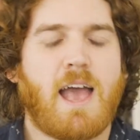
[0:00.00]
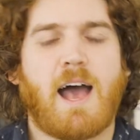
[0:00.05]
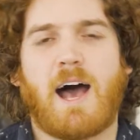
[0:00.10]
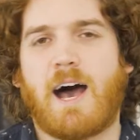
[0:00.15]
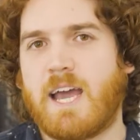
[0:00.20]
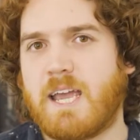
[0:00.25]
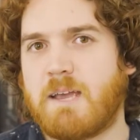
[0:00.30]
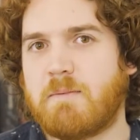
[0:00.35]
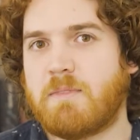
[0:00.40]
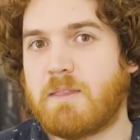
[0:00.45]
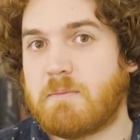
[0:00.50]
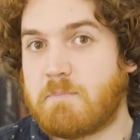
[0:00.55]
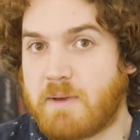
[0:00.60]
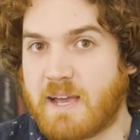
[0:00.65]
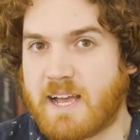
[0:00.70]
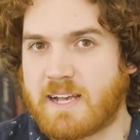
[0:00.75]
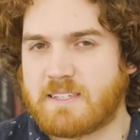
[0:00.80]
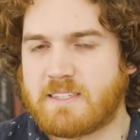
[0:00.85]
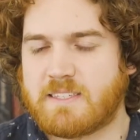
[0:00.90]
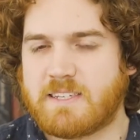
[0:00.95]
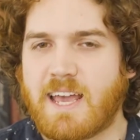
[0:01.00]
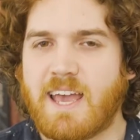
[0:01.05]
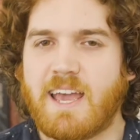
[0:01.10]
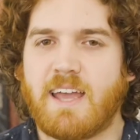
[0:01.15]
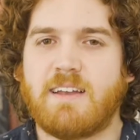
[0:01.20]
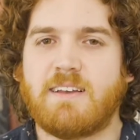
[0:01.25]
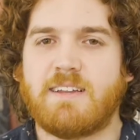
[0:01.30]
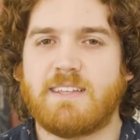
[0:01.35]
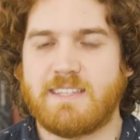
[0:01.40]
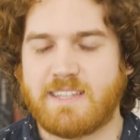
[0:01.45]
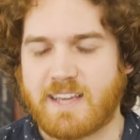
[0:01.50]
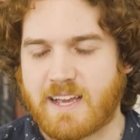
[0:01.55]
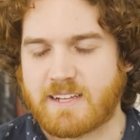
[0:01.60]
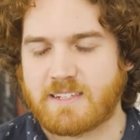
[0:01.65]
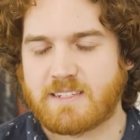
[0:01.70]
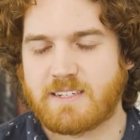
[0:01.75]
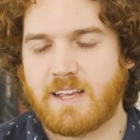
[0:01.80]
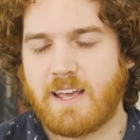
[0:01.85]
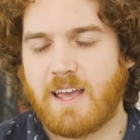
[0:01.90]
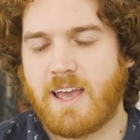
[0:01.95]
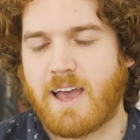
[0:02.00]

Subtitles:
I am the best, and yet,